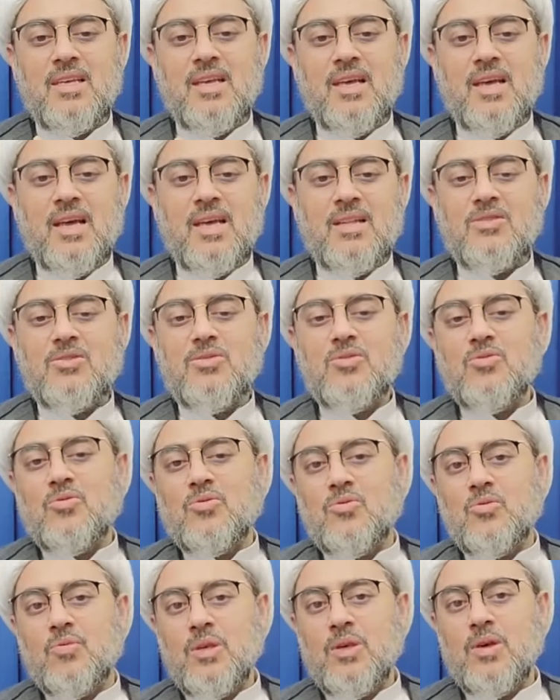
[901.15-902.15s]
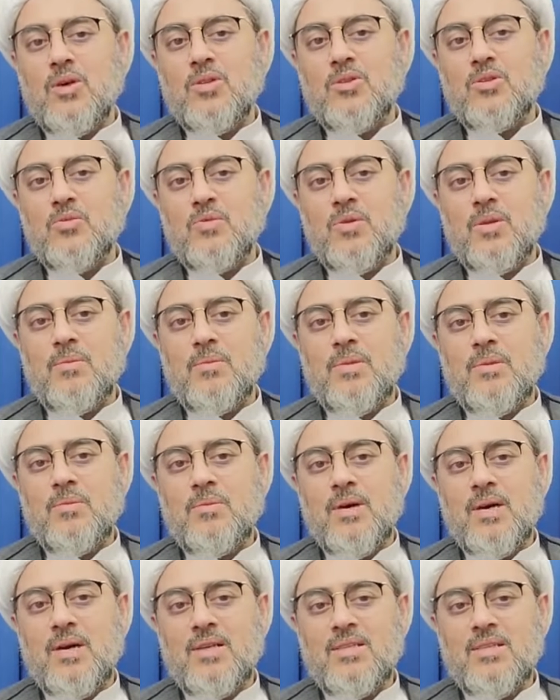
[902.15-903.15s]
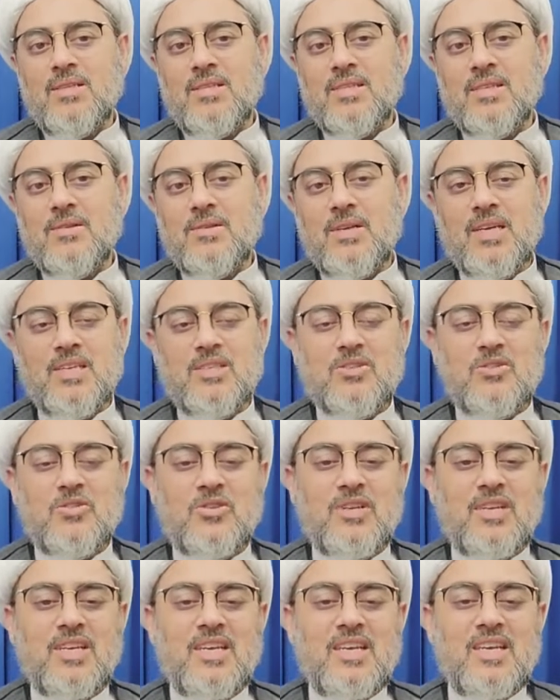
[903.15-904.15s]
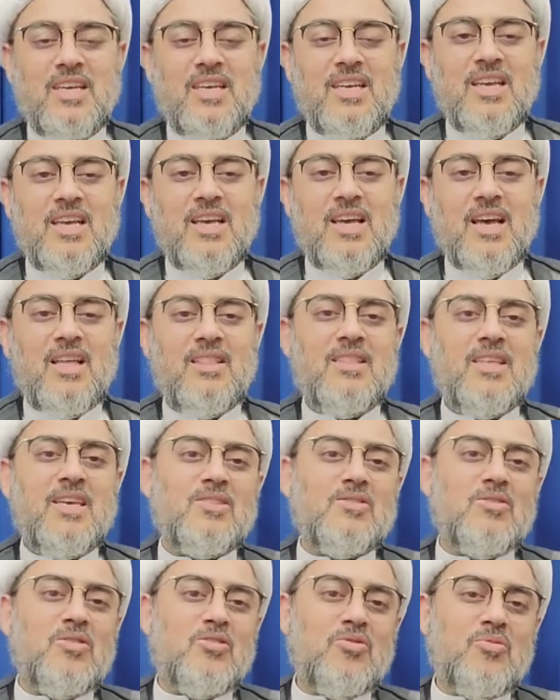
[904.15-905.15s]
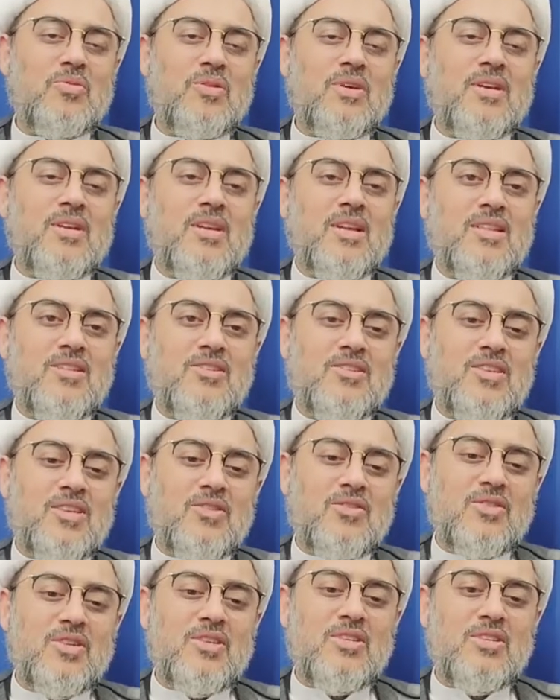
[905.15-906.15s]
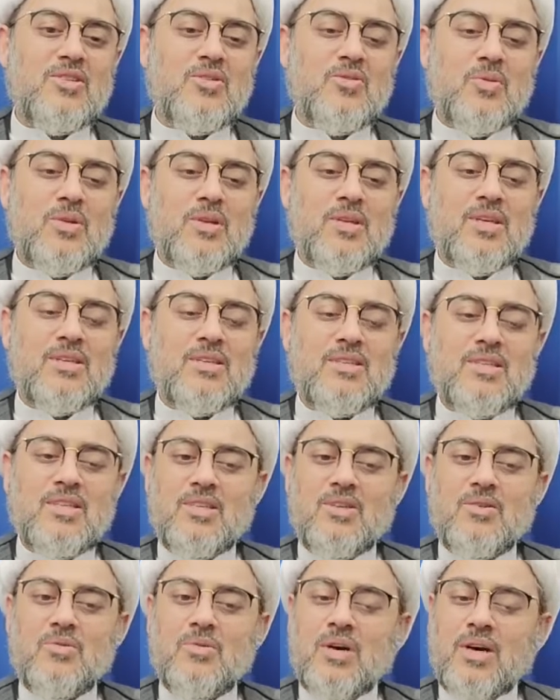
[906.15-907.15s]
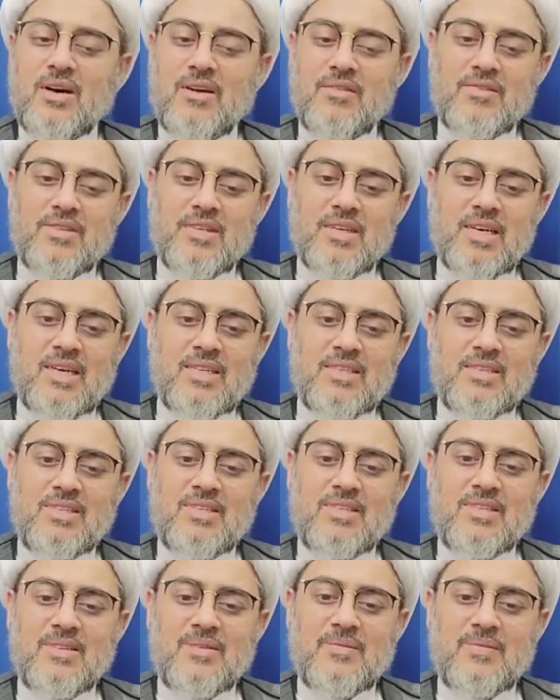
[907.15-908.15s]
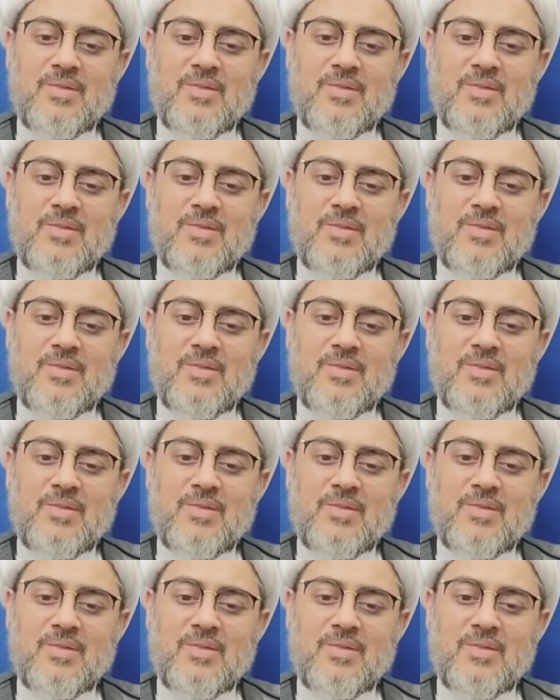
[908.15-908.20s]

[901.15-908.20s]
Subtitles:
and soon we also will be past history, and there's going to be another generation who will continue after us.